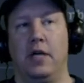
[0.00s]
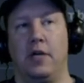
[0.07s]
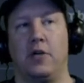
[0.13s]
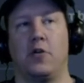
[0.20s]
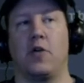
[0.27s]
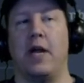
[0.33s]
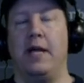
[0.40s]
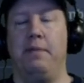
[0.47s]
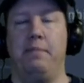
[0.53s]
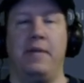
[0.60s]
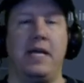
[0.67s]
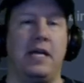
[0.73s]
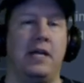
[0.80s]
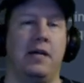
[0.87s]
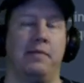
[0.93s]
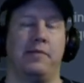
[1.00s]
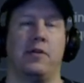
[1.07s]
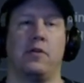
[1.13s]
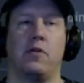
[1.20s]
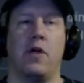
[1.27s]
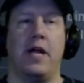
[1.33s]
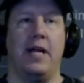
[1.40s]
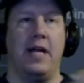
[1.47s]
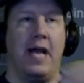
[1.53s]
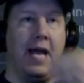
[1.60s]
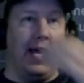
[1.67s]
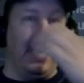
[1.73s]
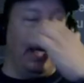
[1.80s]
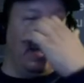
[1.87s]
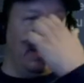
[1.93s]
grade B up to grade
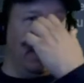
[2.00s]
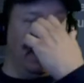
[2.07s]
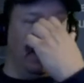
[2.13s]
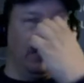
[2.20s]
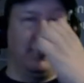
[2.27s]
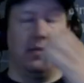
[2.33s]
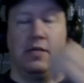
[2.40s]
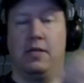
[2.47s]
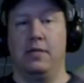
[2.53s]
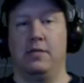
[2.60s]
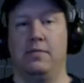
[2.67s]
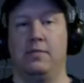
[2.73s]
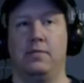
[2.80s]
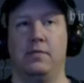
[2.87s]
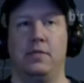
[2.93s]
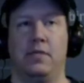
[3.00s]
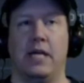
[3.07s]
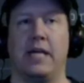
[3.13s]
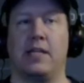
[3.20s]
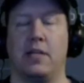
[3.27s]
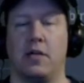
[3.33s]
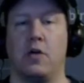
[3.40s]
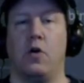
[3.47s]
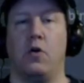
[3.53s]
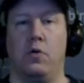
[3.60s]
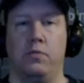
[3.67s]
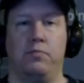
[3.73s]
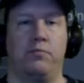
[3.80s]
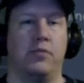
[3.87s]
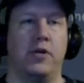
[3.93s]
A, the the like the
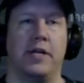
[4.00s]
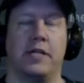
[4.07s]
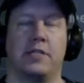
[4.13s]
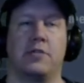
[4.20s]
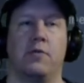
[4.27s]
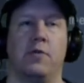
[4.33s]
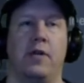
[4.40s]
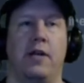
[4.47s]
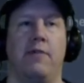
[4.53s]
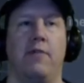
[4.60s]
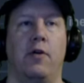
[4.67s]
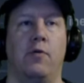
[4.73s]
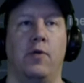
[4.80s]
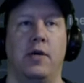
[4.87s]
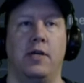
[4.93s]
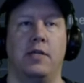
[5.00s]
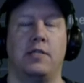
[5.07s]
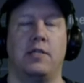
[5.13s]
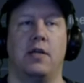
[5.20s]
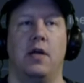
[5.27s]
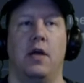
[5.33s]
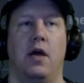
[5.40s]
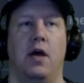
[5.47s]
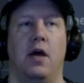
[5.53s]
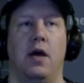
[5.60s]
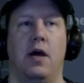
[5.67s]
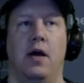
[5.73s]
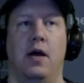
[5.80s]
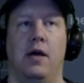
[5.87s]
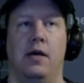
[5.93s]
gold bricks or whatever it was.
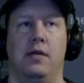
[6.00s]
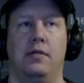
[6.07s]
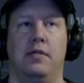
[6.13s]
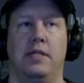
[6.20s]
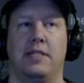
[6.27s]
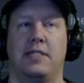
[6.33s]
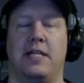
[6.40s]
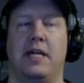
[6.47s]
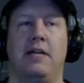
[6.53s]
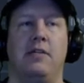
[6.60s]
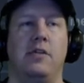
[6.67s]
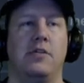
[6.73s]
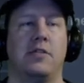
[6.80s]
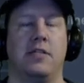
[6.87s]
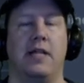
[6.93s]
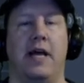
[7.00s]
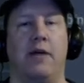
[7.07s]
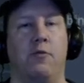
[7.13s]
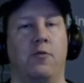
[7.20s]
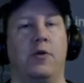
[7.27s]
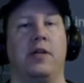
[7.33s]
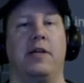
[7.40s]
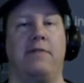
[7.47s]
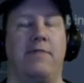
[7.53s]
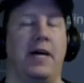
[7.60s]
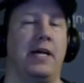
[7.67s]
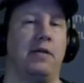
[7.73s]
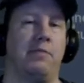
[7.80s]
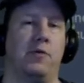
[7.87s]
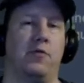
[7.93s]
Uh, instead of using that really
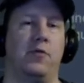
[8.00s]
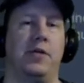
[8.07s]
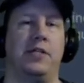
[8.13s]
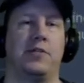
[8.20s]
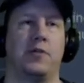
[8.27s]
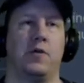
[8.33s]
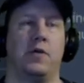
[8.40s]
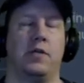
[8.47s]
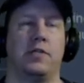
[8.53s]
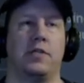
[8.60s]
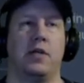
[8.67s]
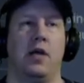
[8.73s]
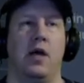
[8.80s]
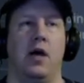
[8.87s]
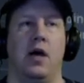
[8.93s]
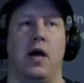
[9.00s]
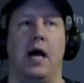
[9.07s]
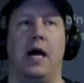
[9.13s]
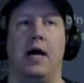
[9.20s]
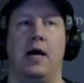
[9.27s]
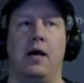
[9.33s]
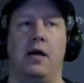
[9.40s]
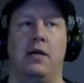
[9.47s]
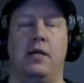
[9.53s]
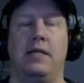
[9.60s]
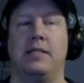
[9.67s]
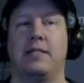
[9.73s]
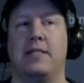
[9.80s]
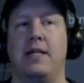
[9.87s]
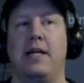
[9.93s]
valuable resource, uh,
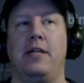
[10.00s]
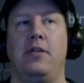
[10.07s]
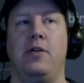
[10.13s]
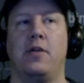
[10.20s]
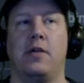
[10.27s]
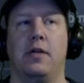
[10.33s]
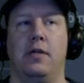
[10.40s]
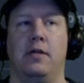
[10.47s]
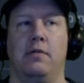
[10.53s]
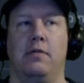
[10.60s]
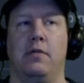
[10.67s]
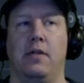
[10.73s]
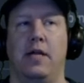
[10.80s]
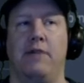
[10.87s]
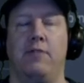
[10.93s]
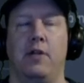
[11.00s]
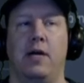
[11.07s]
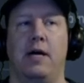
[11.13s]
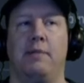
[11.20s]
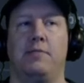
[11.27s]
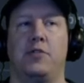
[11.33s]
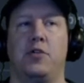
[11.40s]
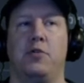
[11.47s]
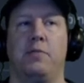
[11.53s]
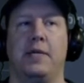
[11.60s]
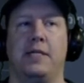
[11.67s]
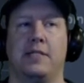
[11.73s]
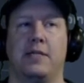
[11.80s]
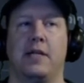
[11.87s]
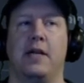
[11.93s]
instead you can level up two
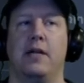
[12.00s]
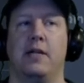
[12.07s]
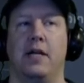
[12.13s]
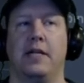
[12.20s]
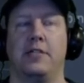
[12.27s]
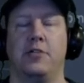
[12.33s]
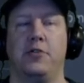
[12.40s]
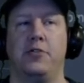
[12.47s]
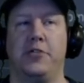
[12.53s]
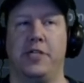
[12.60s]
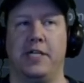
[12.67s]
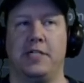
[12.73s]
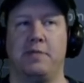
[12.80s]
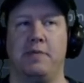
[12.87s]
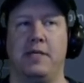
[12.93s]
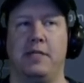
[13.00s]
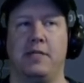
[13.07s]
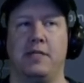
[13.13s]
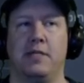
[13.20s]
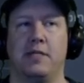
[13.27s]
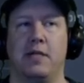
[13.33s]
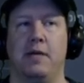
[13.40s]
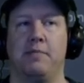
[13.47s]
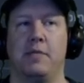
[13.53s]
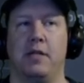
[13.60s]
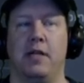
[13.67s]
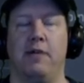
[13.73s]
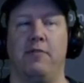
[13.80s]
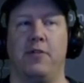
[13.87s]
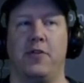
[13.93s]
pieces of gear, like two chest pieces up to
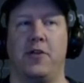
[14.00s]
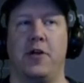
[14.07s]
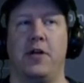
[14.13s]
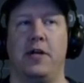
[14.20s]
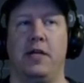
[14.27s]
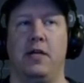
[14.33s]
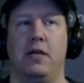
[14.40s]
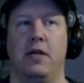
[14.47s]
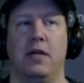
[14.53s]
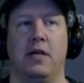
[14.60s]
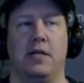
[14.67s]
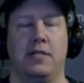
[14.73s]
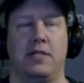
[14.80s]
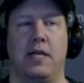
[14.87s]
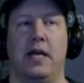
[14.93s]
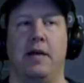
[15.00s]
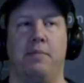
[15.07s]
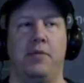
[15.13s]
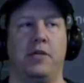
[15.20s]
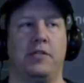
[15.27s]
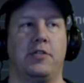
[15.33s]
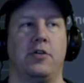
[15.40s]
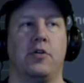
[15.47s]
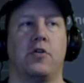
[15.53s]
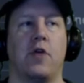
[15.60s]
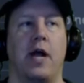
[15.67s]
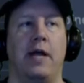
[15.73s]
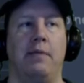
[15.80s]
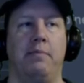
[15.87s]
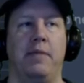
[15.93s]
level 30. Say I put two
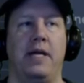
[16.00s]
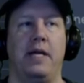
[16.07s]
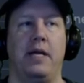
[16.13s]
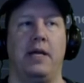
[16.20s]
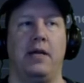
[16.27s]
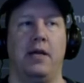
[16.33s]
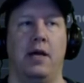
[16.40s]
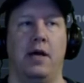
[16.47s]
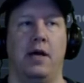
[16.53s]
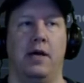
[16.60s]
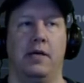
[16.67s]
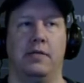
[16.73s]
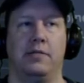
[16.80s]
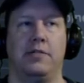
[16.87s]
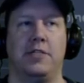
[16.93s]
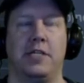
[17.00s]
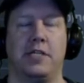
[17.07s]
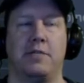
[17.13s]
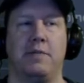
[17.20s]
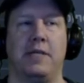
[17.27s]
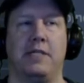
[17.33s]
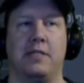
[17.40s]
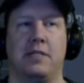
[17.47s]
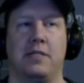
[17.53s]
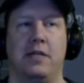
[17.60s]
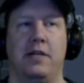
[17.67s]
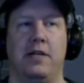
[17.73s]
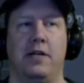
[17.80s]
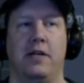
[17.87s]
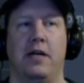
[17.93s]
grade B uh, chest pieces
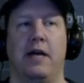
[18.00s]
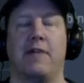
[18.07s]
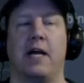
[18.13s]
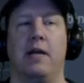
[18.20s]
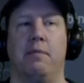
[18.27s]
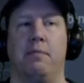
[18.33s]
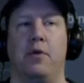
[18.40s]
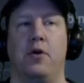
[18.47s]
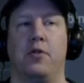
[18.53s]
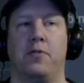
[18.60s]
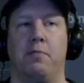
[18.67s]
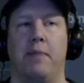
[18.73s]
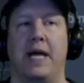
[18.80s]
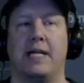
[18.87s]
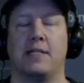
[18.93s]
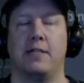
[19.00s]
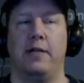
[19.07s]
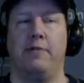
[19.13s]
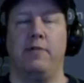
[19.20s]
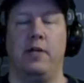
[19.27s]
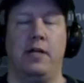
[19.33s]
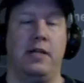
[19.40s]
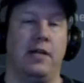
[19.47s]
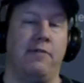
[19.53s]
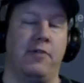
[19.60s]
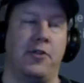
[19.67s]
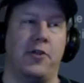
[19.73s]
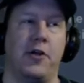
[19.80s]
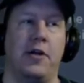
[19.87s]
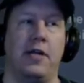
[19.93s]
in here and I've got them both max level at
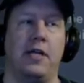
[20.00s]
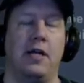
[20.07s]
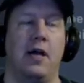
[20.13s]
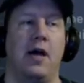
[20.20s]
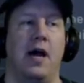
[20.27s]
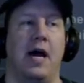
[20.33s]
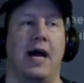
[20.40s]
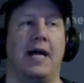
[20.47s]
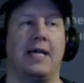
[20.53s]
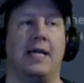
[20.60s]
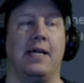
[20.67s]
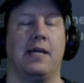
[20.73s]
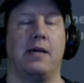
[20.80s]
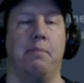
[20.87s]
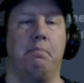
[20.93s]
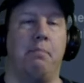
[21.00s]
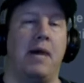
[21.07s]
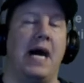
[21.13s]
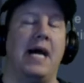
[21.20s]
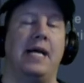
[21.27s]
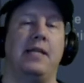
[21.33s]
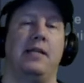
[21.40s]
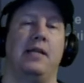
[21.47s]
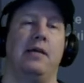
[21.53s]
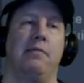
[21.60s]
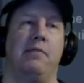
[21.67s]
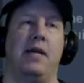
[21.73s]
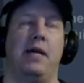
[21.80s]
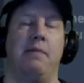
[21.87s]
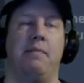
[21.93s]
level 30. I can combine
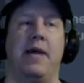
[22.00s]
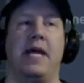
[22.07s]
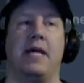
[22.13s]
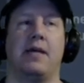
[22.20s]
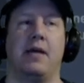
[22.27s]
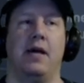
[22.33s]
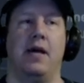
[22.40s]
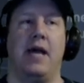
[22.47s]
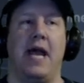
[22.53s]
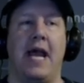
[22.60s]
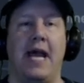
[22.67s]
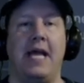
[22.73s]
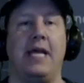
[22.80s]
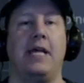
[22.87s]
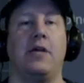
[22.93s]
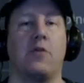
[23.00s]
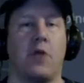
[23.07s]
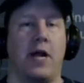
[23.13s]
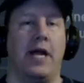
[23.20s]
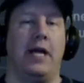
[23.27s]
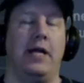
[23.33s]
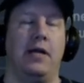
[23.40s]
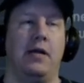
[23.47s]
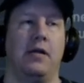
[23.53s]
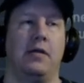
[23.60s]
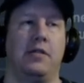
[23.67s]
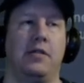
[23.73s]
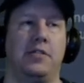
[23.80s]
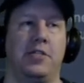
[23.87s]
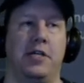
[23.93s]
them and make a A grade
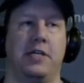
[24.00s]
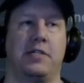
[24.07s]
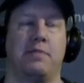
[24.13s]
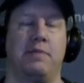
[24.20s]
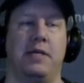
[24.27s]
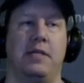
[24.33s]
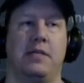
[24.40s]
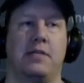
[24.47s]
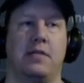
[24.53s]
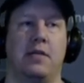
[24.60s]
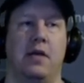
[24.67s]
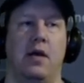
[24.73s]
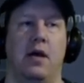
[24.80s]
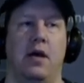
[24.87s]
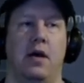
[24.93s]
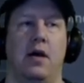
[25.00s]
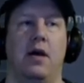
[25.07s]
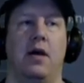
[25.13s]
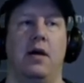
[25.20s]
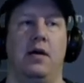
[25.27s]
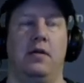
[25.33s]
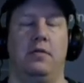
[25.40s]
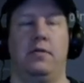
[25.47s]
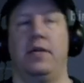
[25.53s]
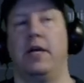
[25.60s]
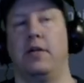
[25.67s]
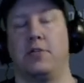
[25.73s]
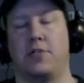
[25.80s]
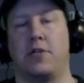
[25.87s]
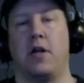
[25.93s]
chest piece uh,
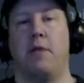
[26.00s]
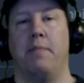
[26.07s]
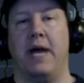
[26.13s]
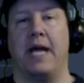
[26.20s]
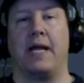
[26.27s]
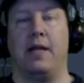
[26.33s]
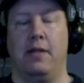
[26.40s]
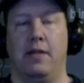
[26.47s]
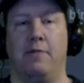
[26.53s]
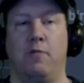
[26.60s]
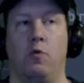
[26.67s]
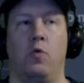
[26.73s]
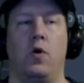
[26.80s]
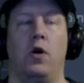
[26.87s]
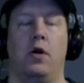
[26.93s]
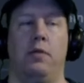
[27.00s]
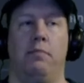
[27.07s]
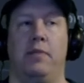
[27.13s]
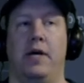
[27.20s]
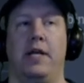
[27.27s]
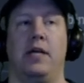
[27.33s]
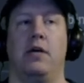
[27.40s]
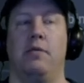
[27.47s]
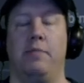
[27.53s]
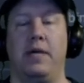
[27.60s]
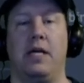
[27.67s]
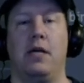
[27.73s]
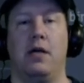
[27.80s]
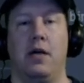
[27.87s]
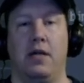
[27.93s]
that'll start back at level one, but it'll
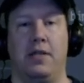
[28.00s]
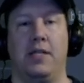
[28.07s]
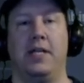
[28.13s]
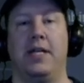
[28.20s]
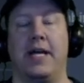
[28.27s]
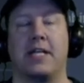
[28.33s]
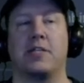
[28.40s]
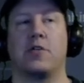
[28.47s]
be uh, the next